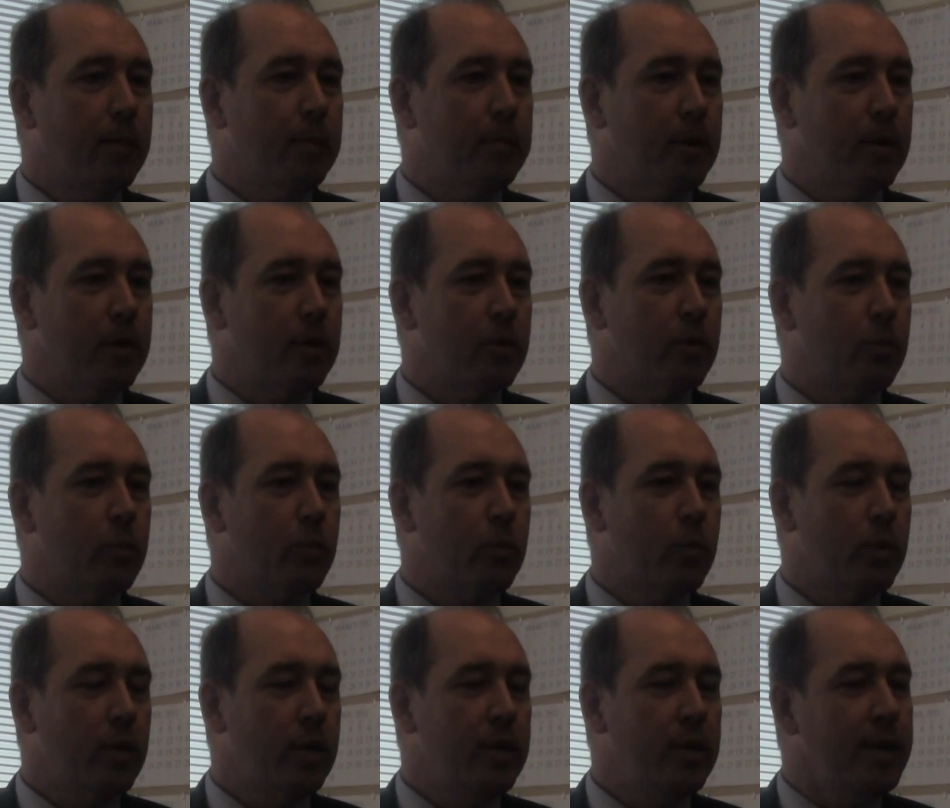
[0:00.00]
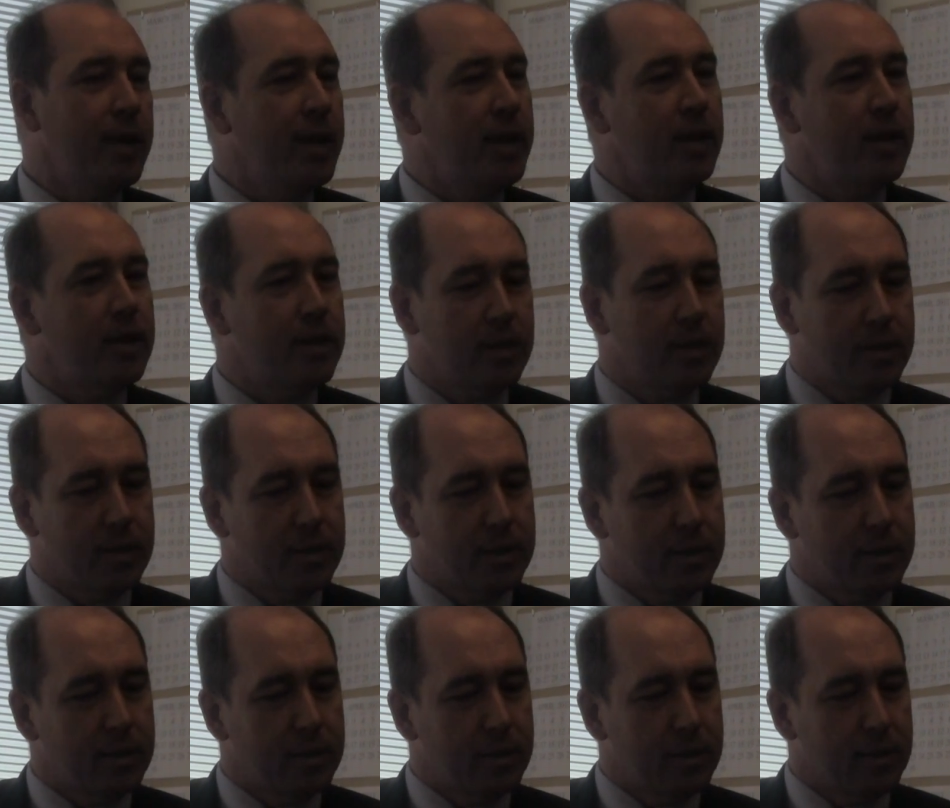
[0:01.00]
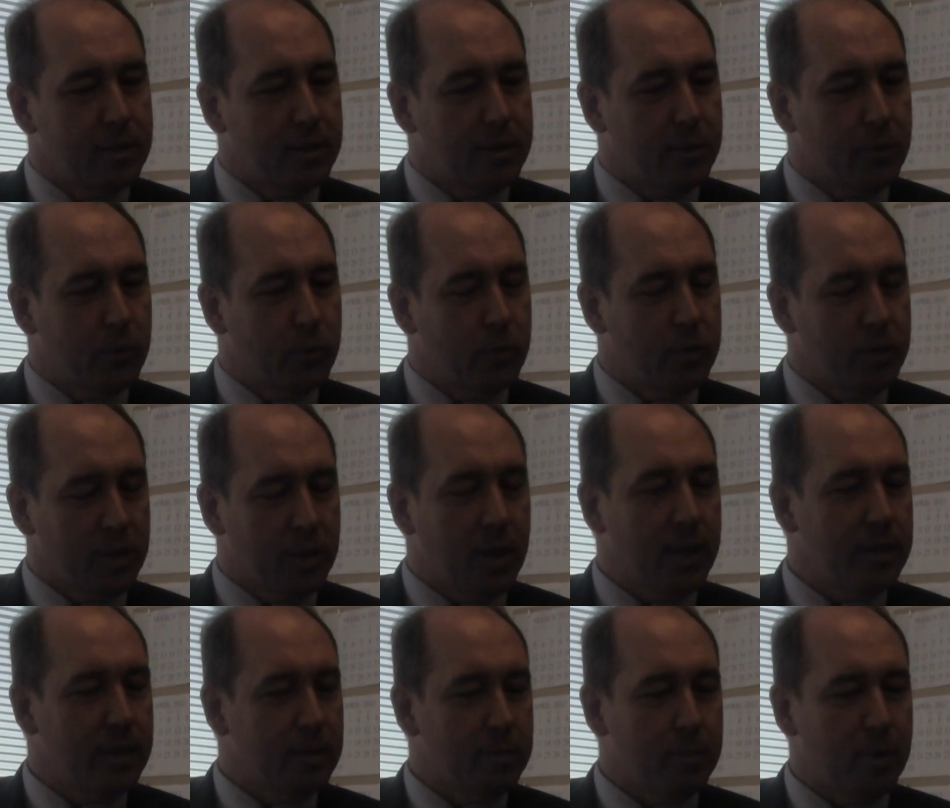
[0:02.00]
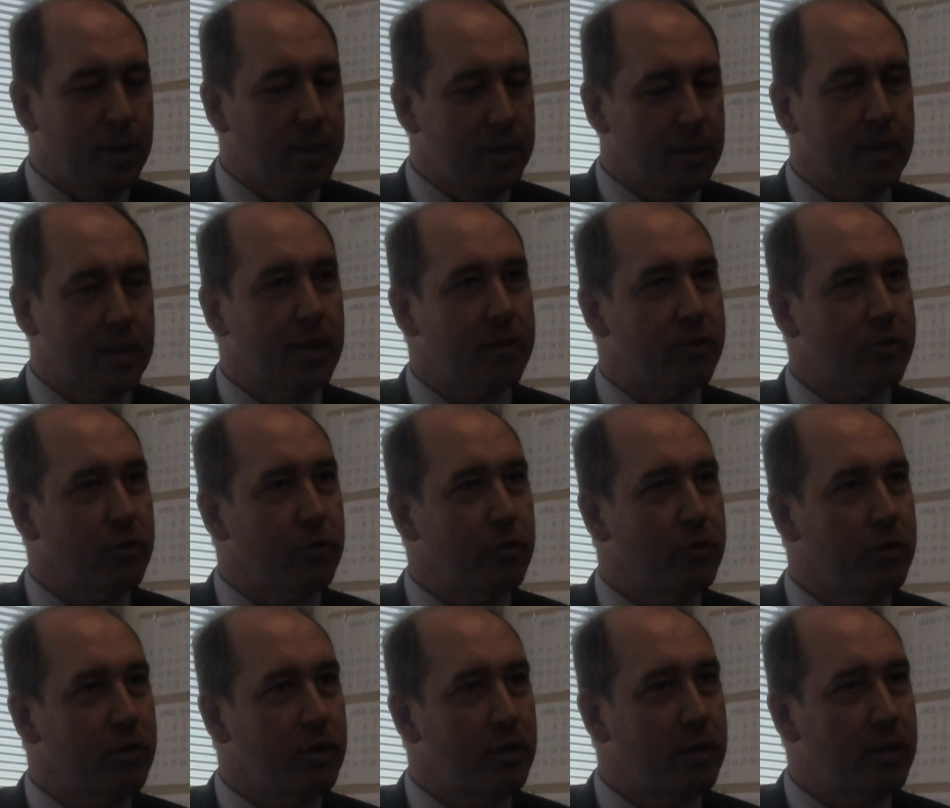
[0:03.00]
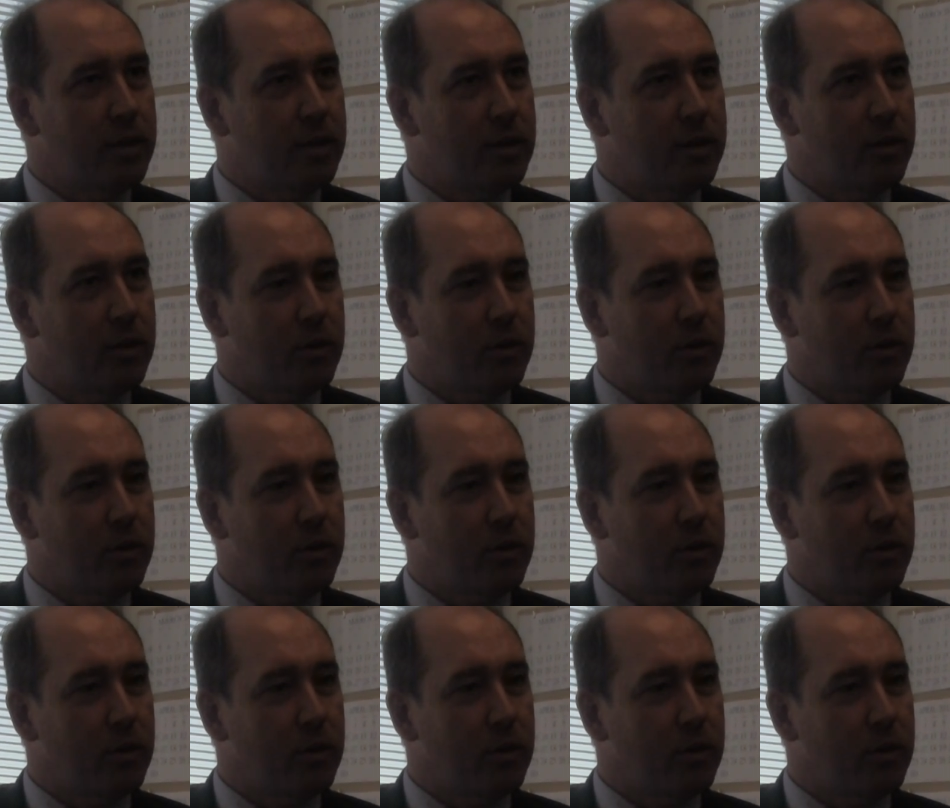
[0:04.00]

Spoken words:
But in the end, the pilot got so good that